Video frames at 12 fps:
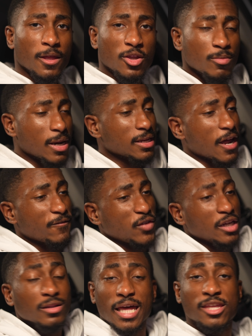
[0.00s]
You might not
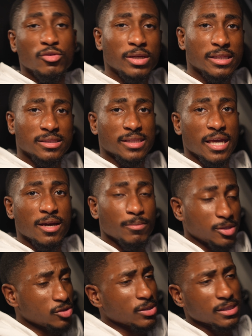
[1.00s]
feel like you're getting scammed,
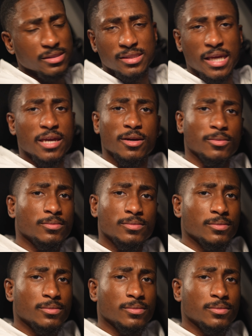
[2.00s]
but you're getting scammed.